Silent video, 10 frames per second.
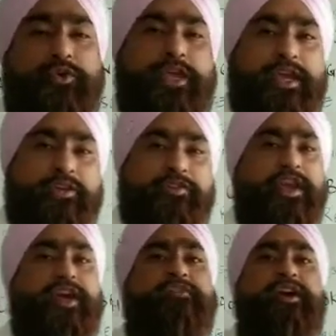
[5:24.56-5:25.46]
UK we
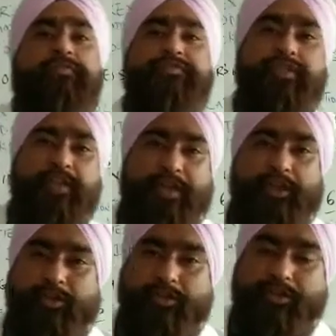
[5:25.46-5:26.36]
have FCA
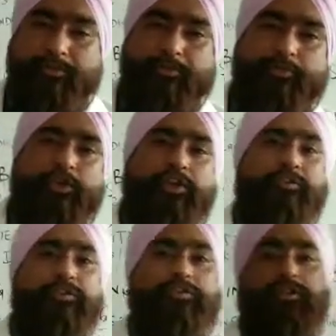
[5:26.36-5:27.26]
regulation, before it
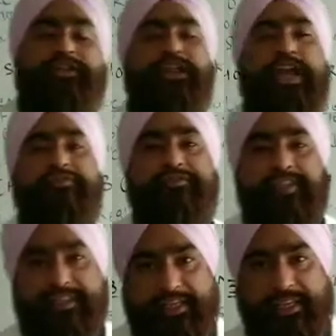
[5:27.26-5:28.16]
was known as the
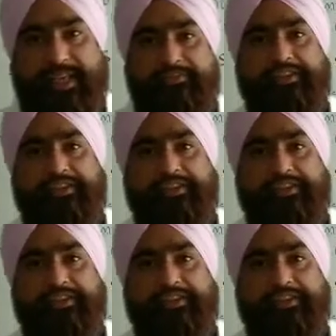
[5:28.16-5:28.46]
FSA.